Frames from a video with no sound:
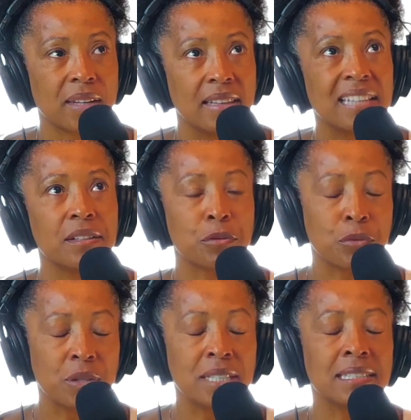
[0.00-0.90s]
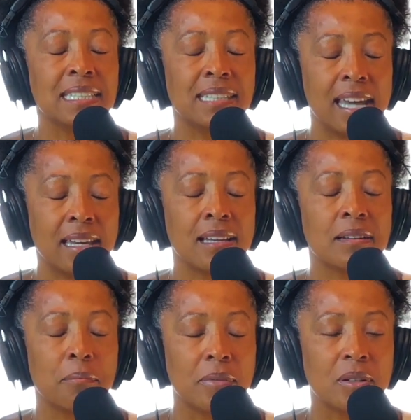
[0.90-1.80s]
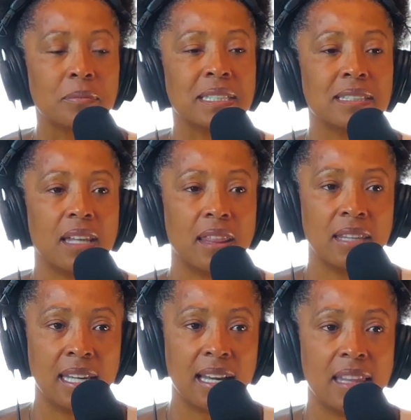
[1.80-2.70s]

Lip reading: that they're really taking a moment to think.